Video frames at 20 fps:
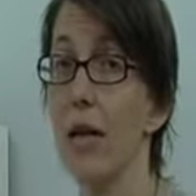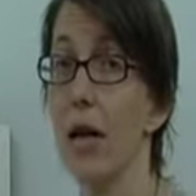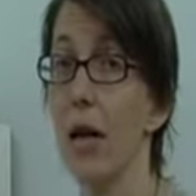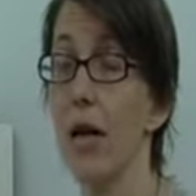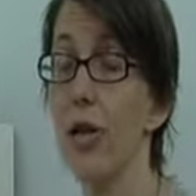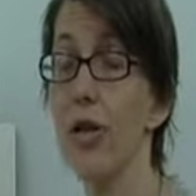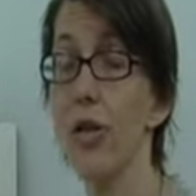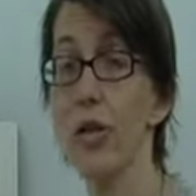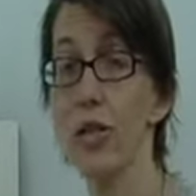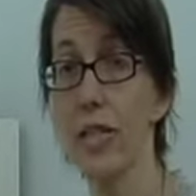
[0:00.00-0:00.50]

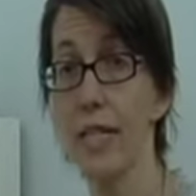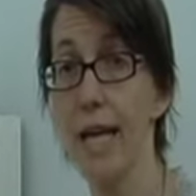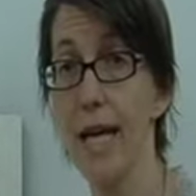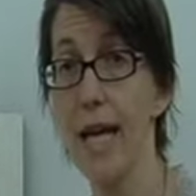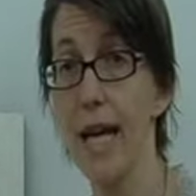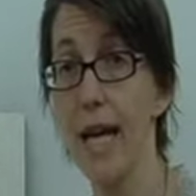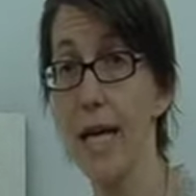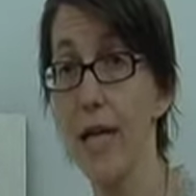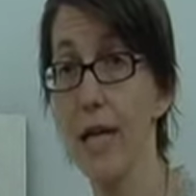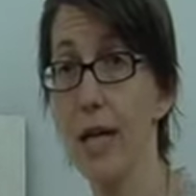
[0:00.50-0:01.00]
other
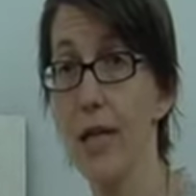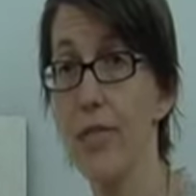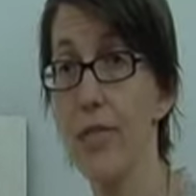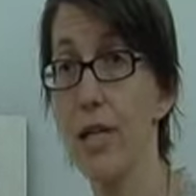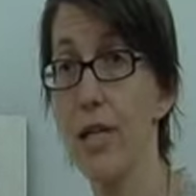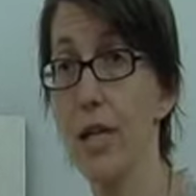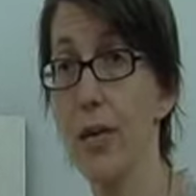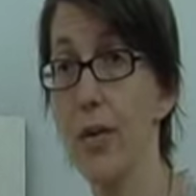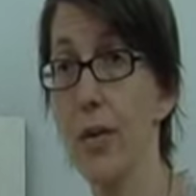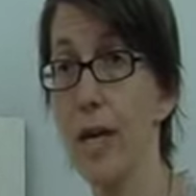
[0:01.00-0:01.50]
side of
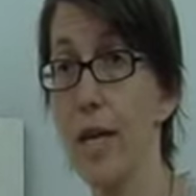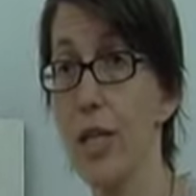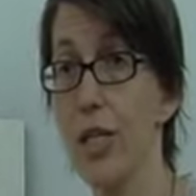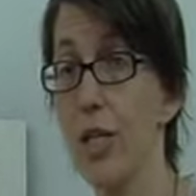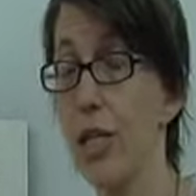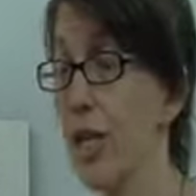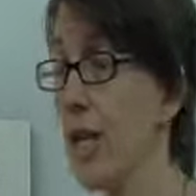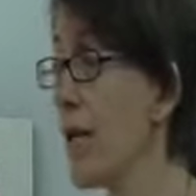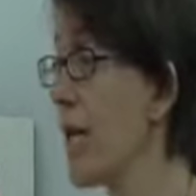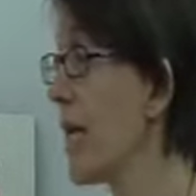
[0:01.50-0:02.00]
the
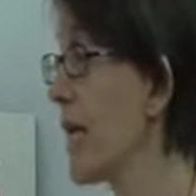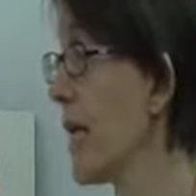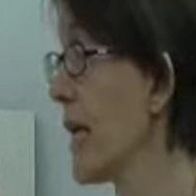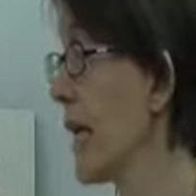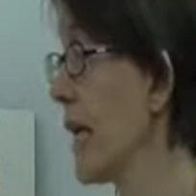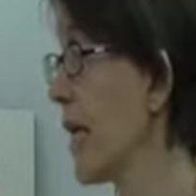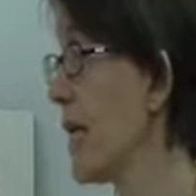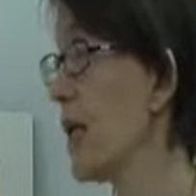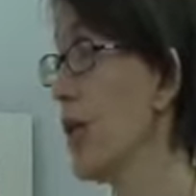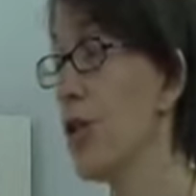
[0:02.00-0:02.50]
equation
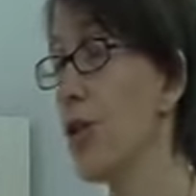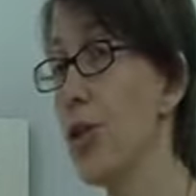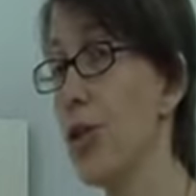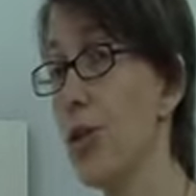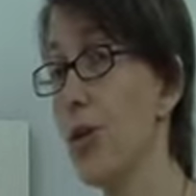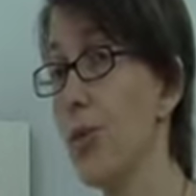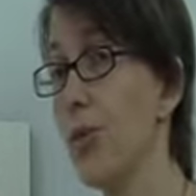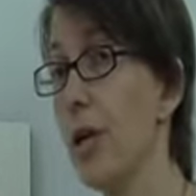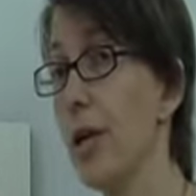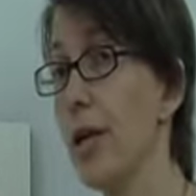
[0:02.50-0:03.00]

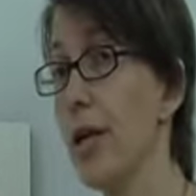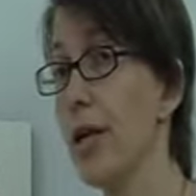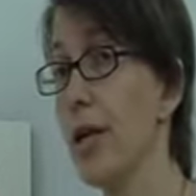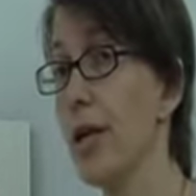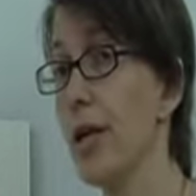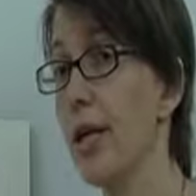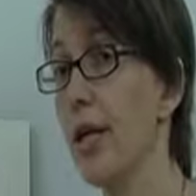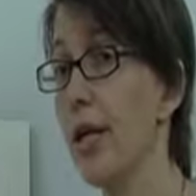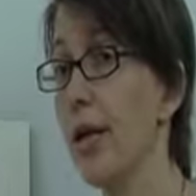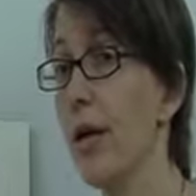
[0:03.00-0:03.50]
into
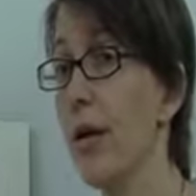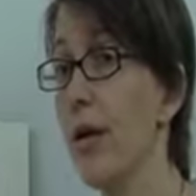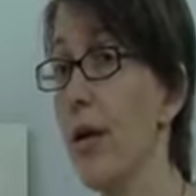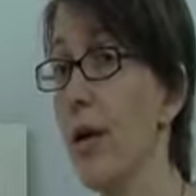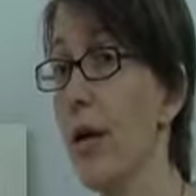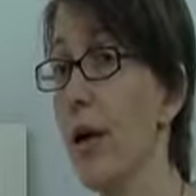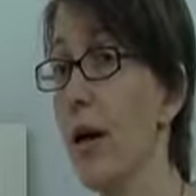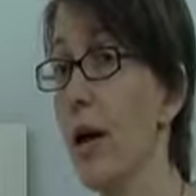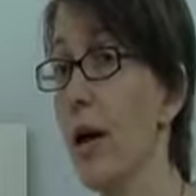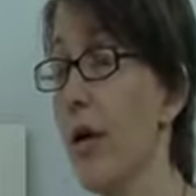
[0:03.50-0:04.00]

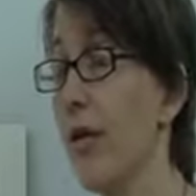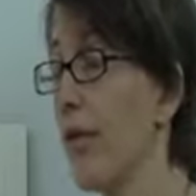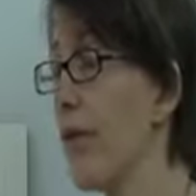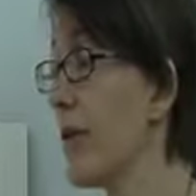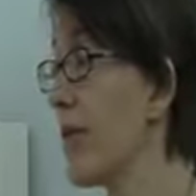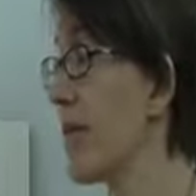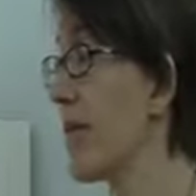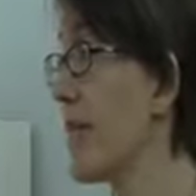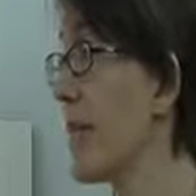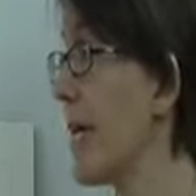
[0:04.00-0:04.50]

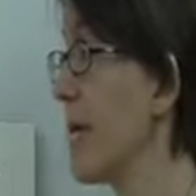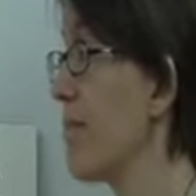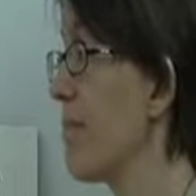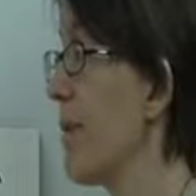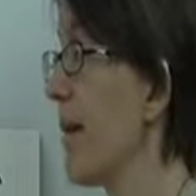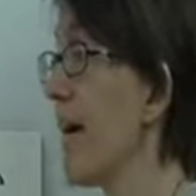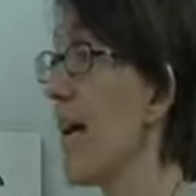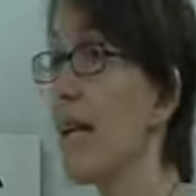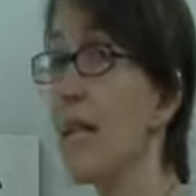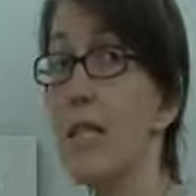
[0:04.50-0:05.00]
the same
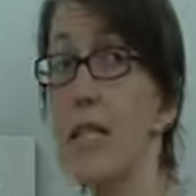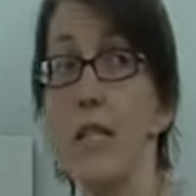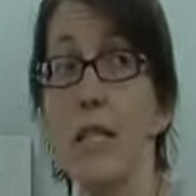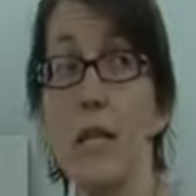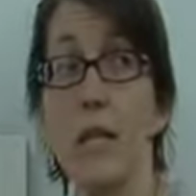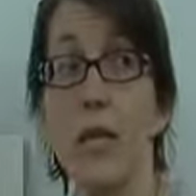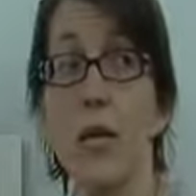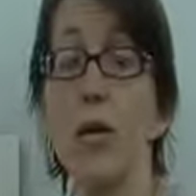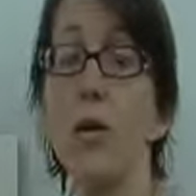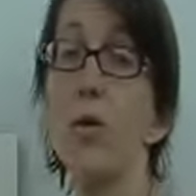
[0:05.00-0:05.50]

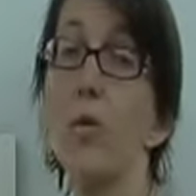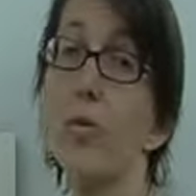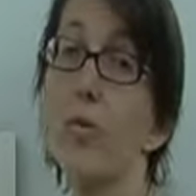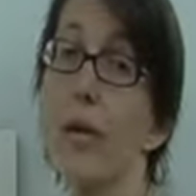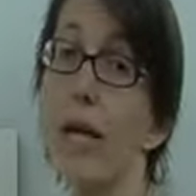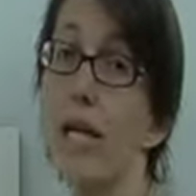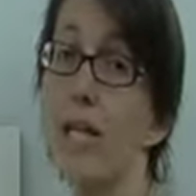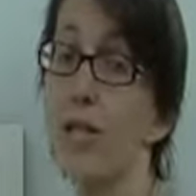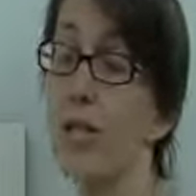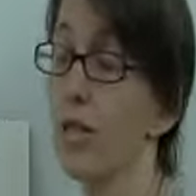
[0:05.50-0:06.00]
base
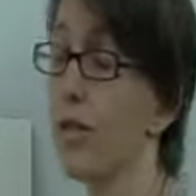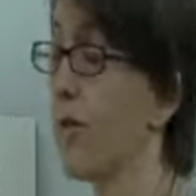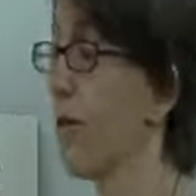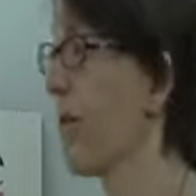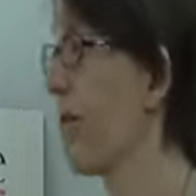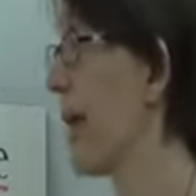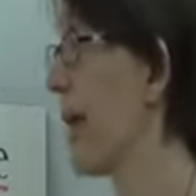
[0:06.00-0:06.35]
raised to a